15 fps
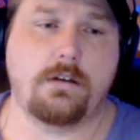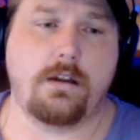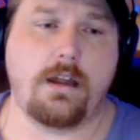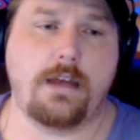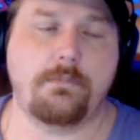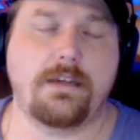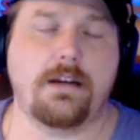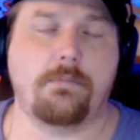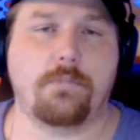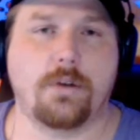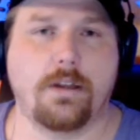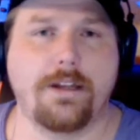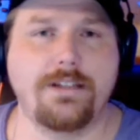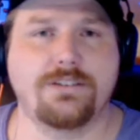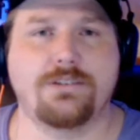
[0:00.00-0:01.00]
am in a
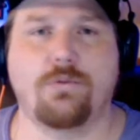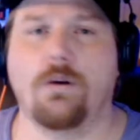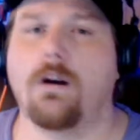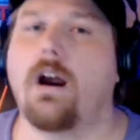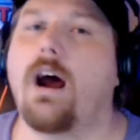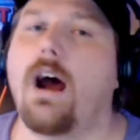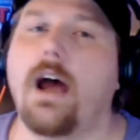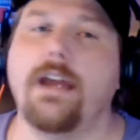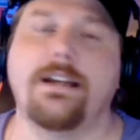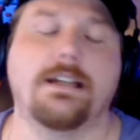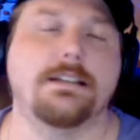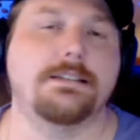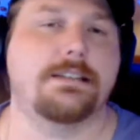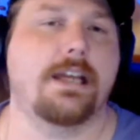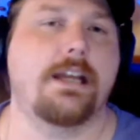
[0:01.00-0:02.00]
place to where I
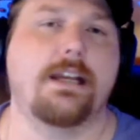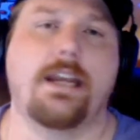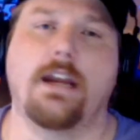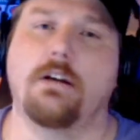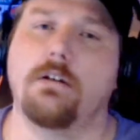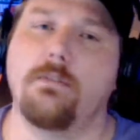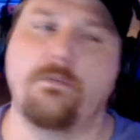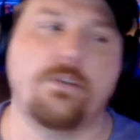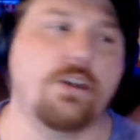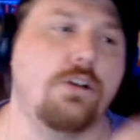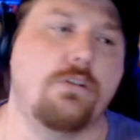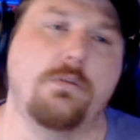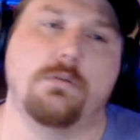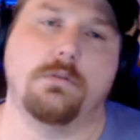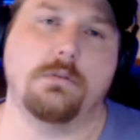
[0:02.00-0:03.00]
can take care of
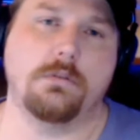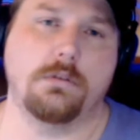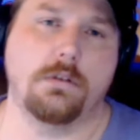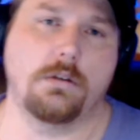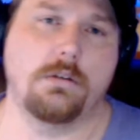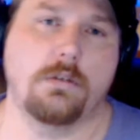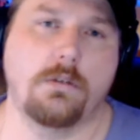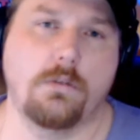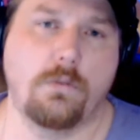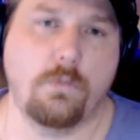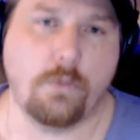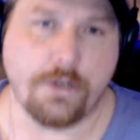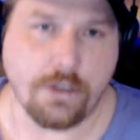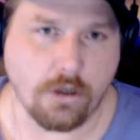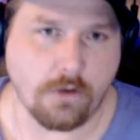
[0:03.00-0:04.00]
you
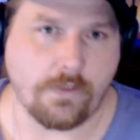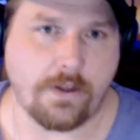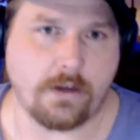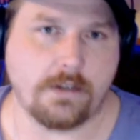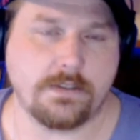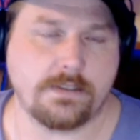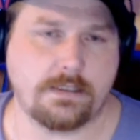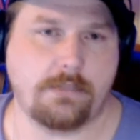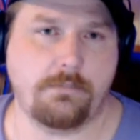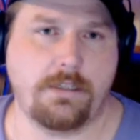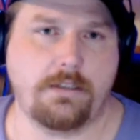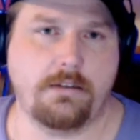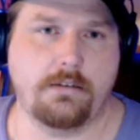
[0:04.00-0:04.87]
when you're there to see me.